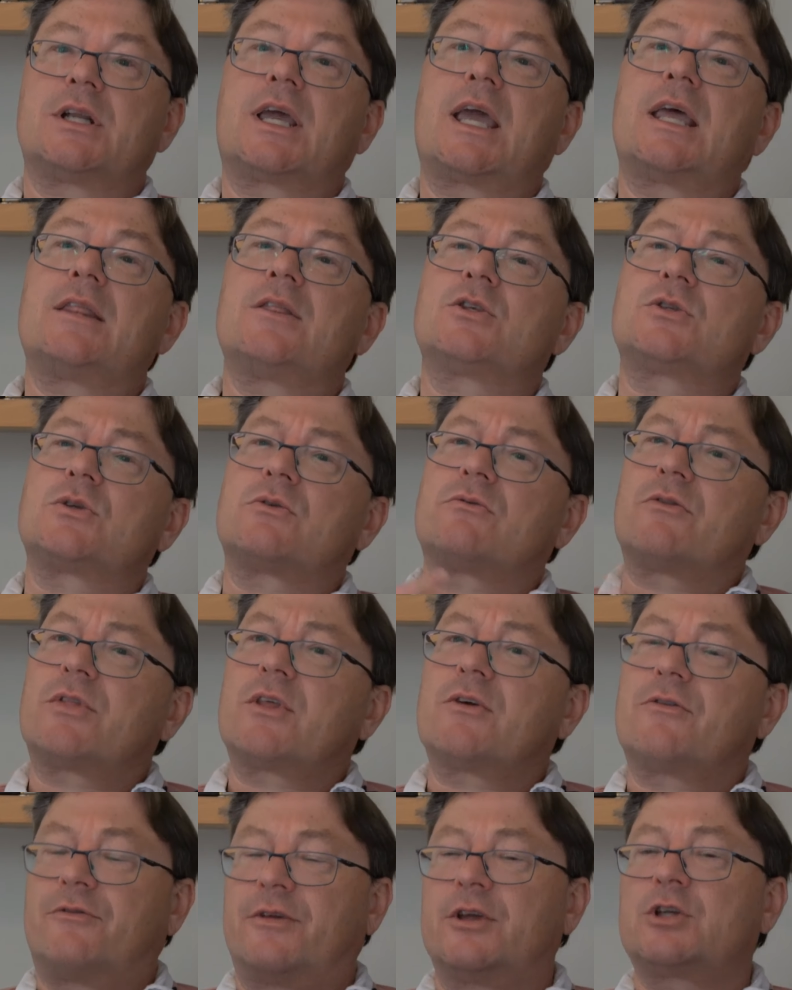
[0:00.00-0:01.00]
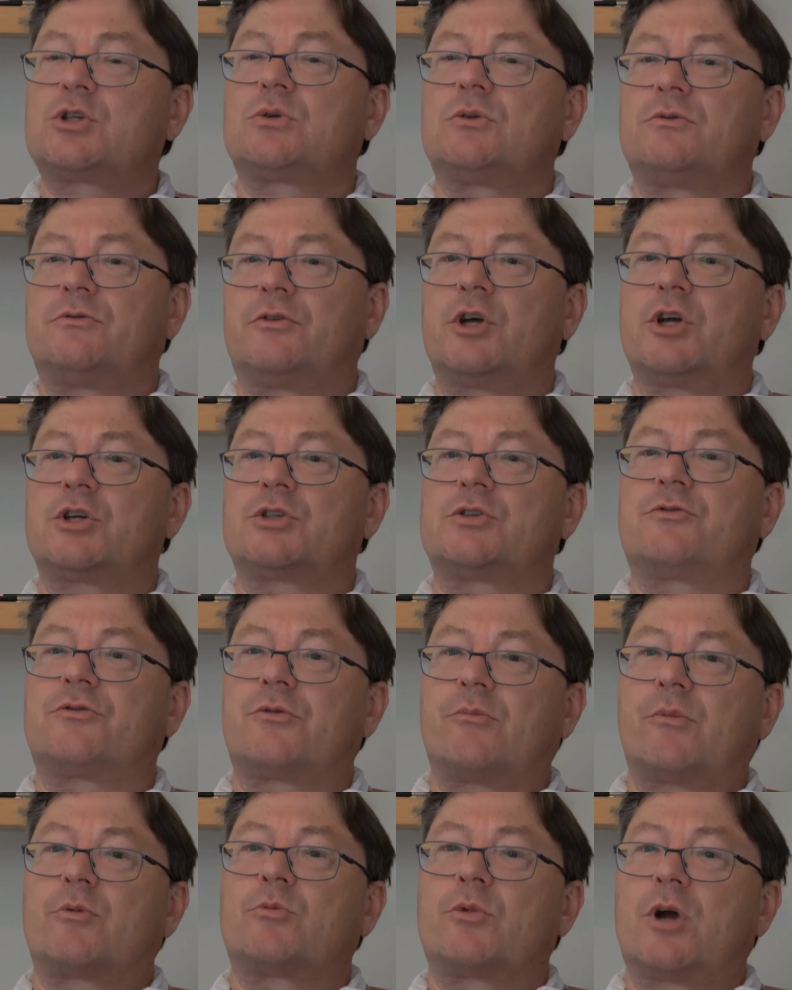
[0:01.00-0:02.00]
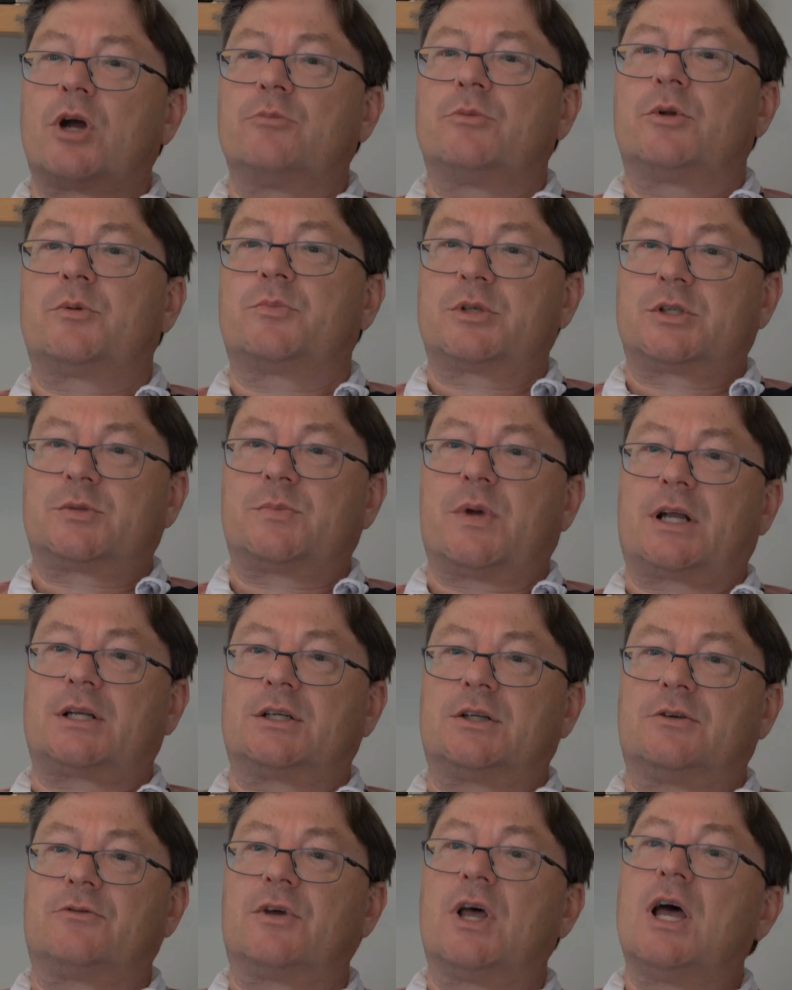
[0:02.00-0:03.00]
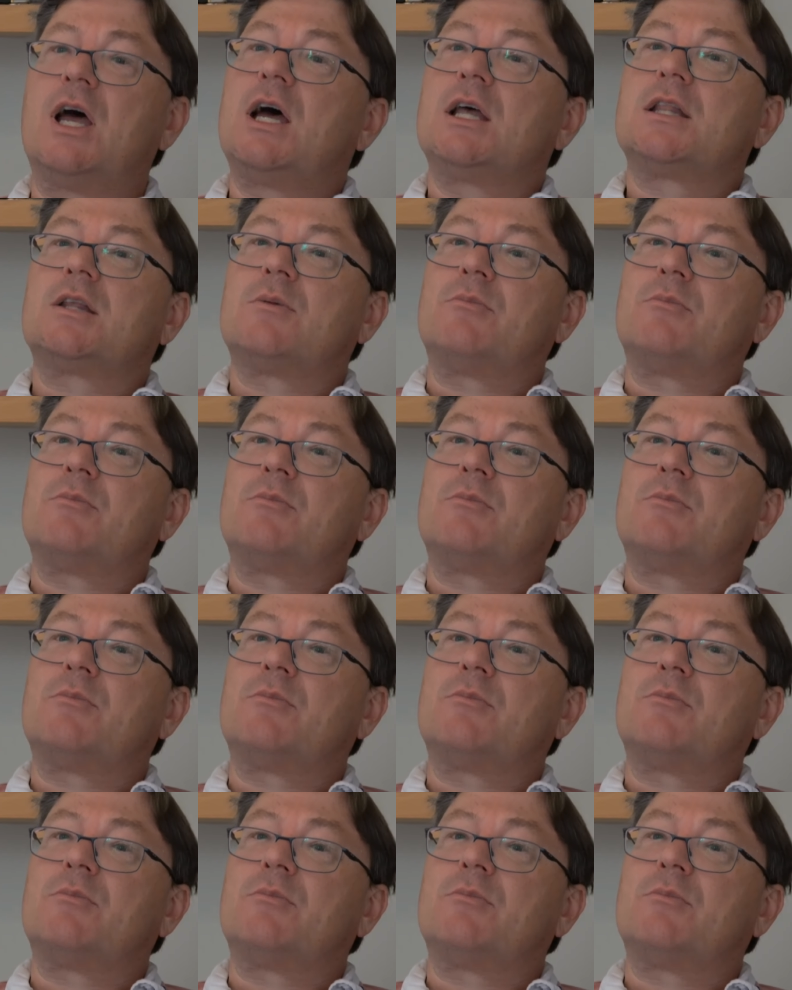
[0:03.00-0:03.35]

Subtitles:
And again, the sort of the official version from a Roman perspective